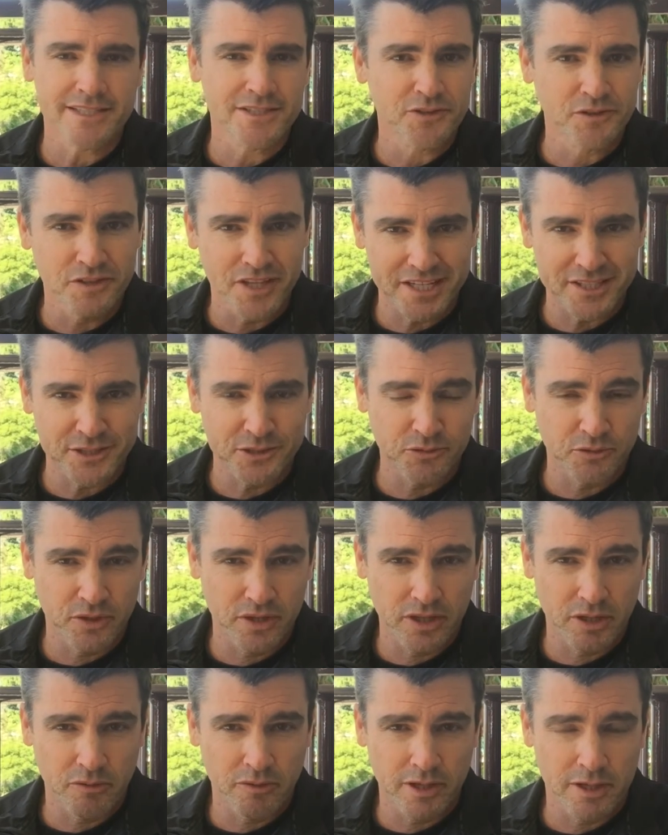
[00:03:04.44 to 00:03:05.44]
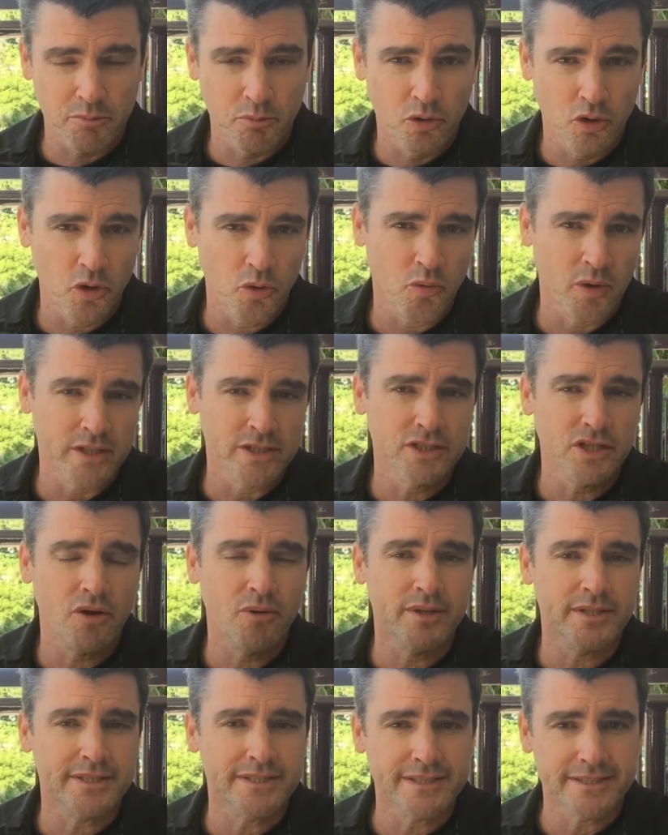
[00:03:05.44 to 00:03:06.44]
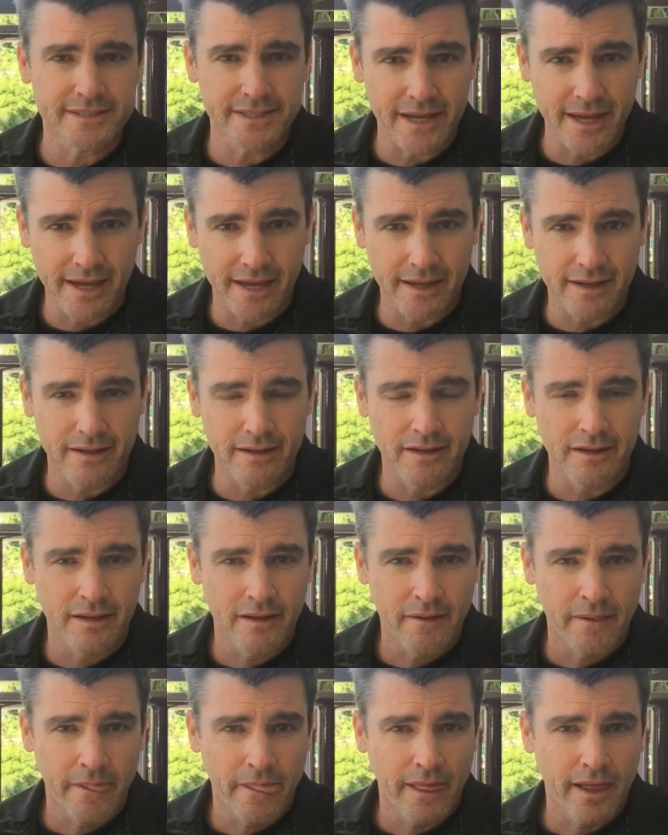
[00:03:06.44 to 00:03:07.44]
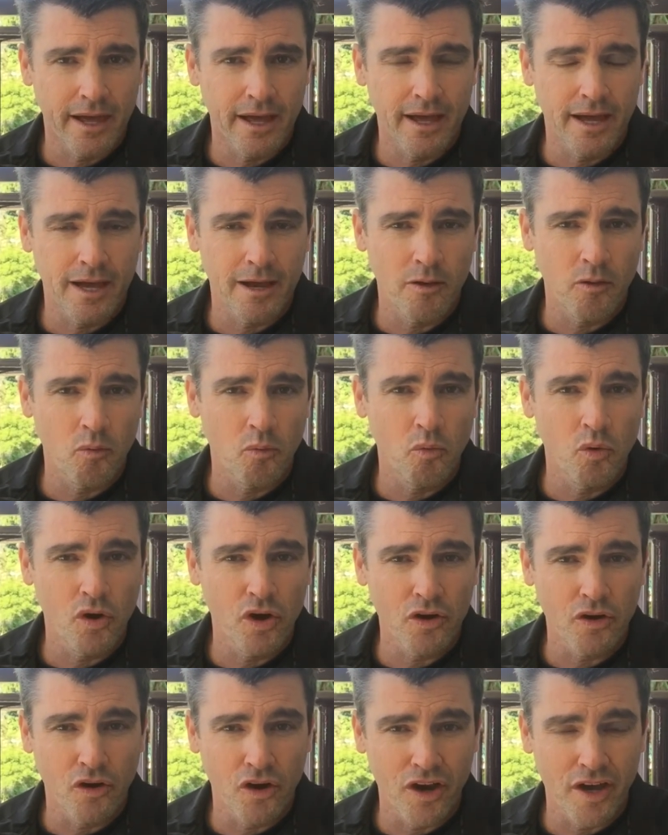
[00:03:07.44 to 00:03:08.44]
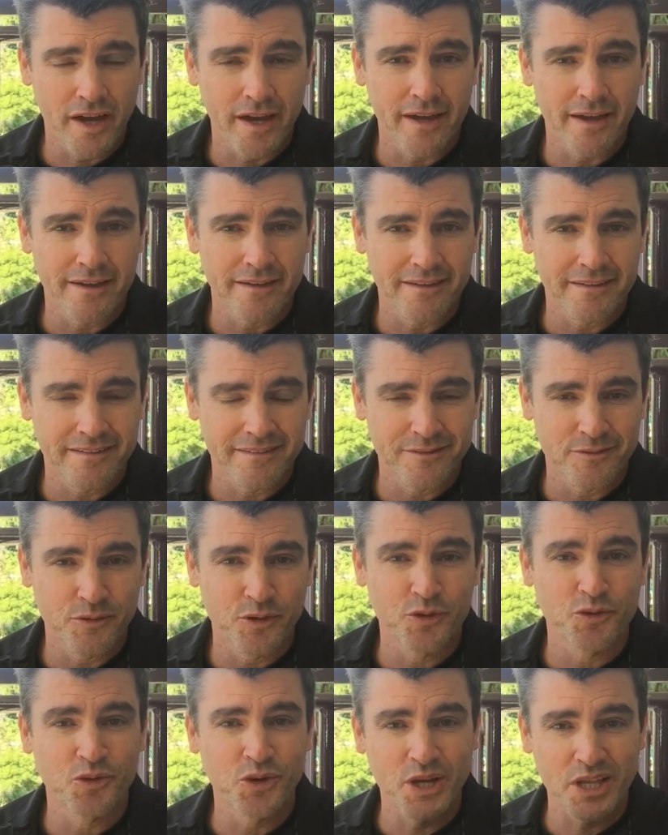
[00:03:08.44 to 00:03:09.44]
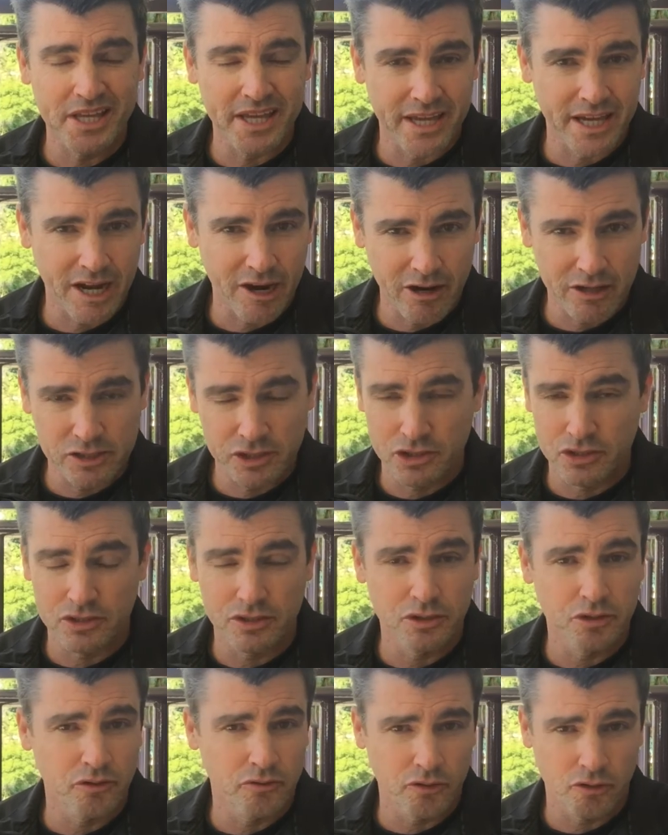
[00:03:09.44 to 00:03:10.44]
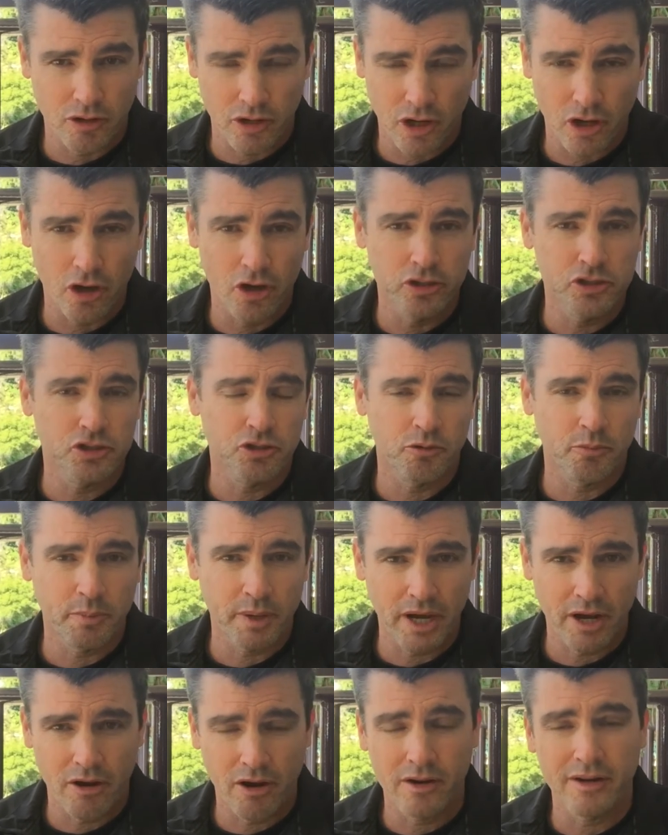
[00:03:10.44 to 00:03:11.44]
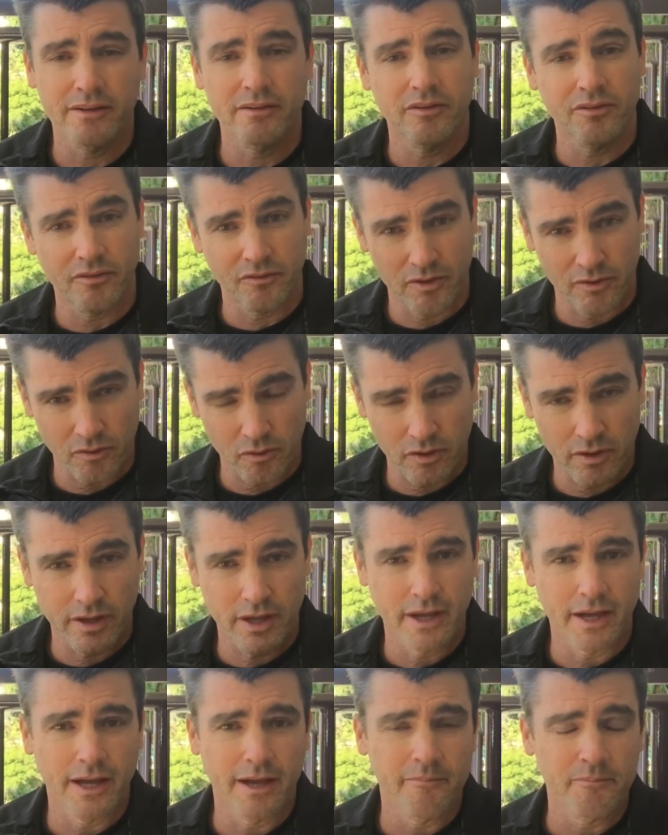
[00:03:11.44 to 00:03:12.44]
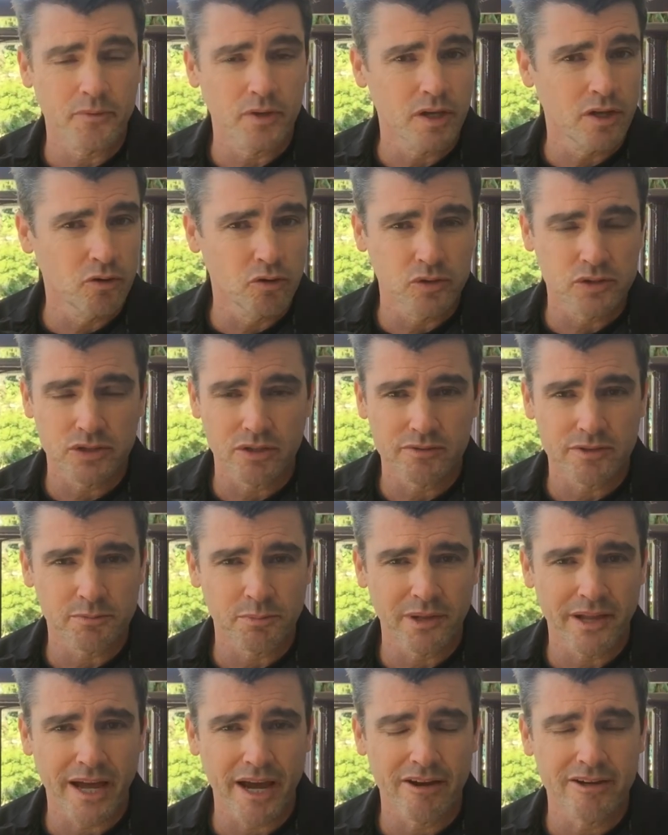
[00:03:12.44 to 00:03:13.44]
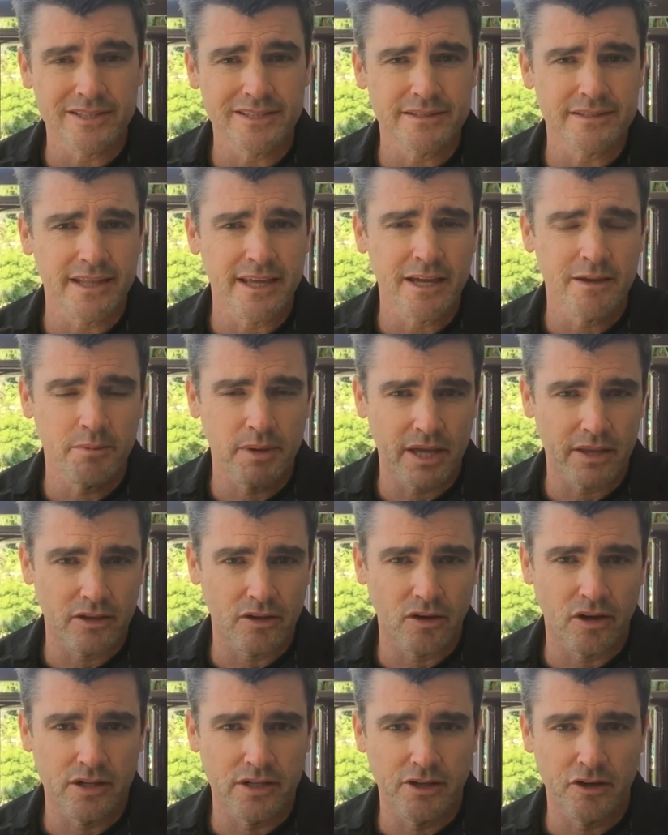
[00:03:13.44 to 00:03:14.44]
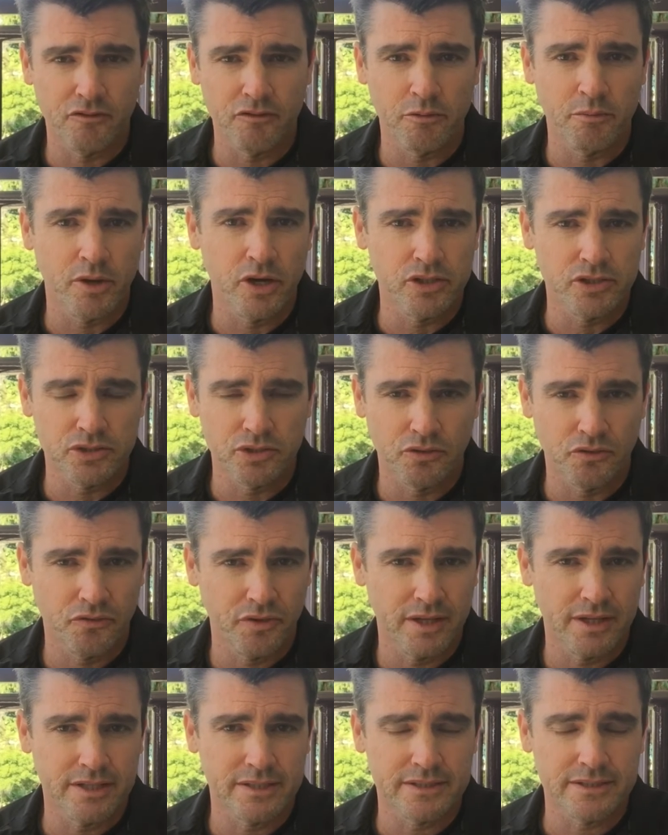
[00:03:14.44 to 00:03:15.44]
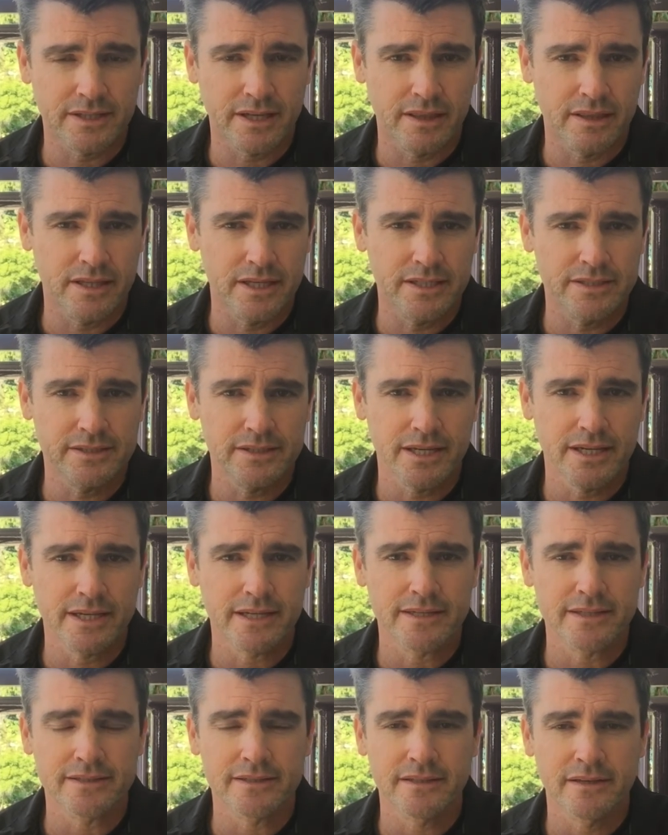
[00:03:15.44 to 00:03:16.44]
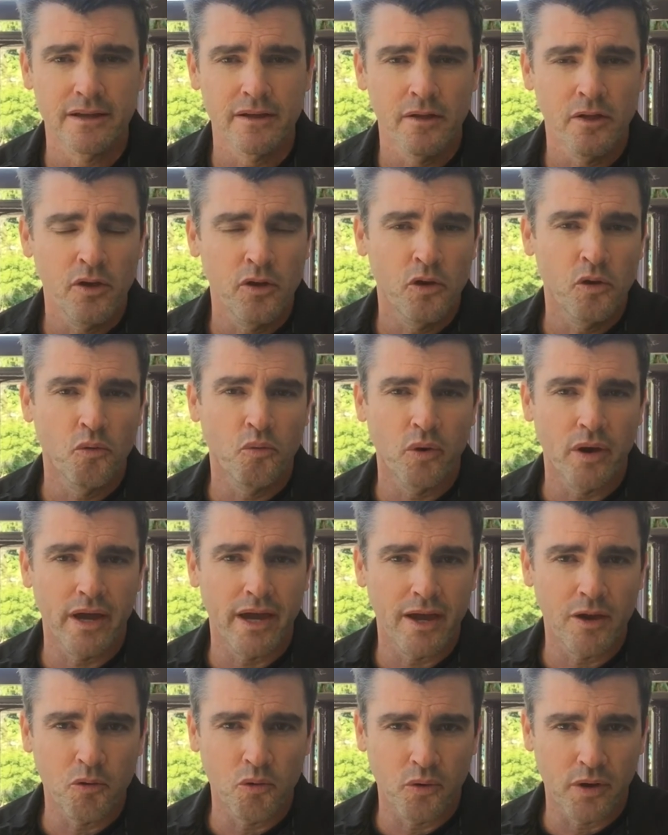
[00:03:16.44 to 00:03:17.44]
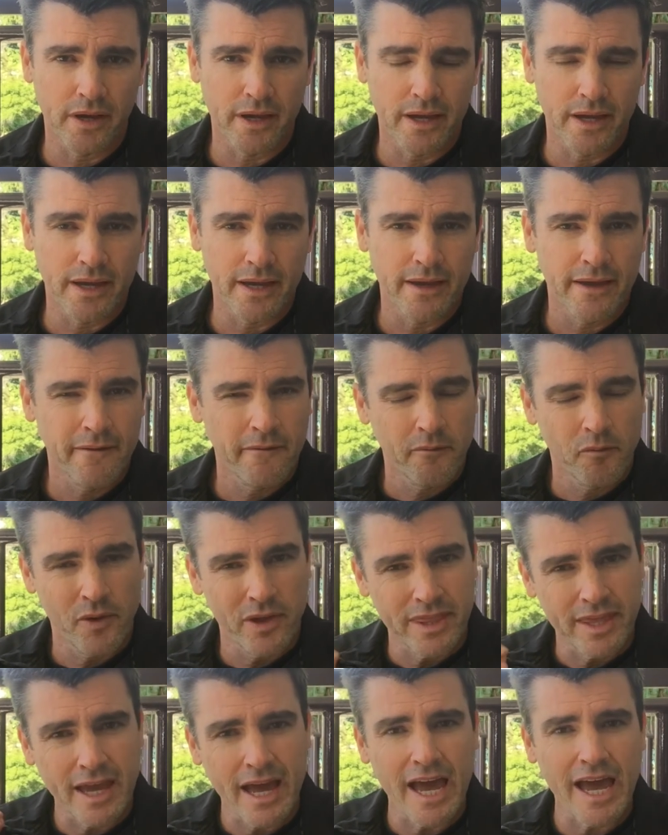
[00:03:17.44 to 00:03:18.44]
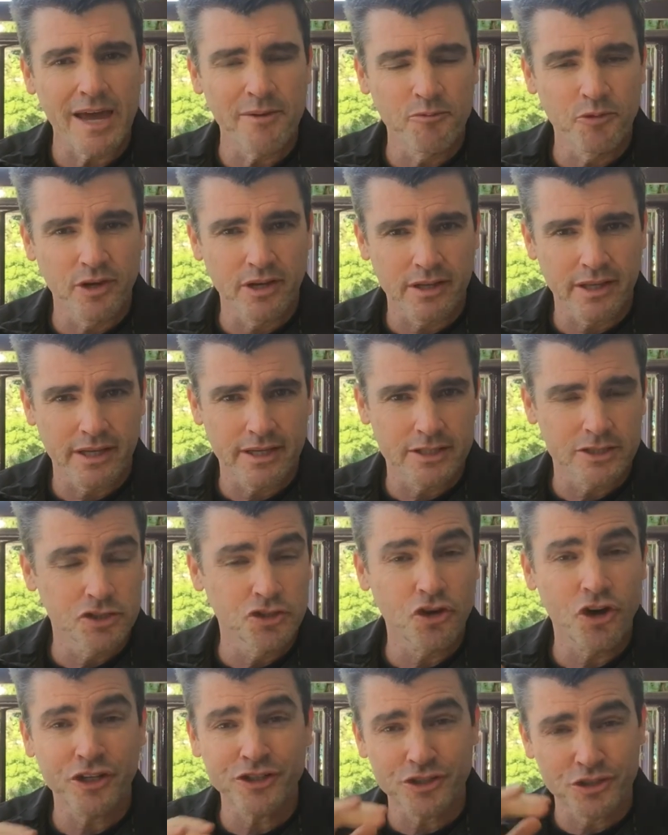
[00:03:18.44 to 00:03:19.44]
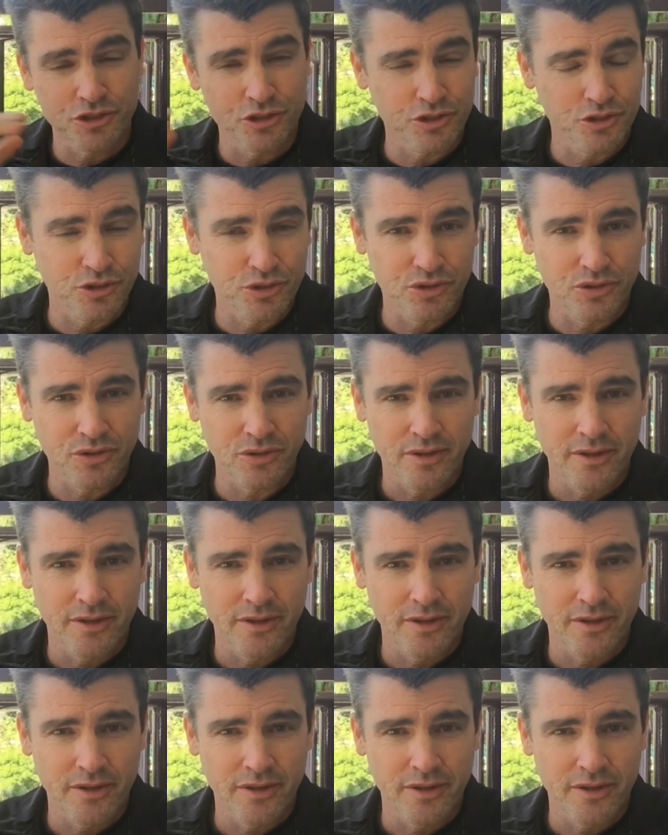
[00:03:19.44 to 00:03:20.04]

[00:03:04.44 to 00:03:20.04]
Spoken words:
a really, really important one. So instead, what I would really encourage you to do if you're a coach or a parent, and also as a player, is think about the idea of emotional fitness. And this is where the aim really is not to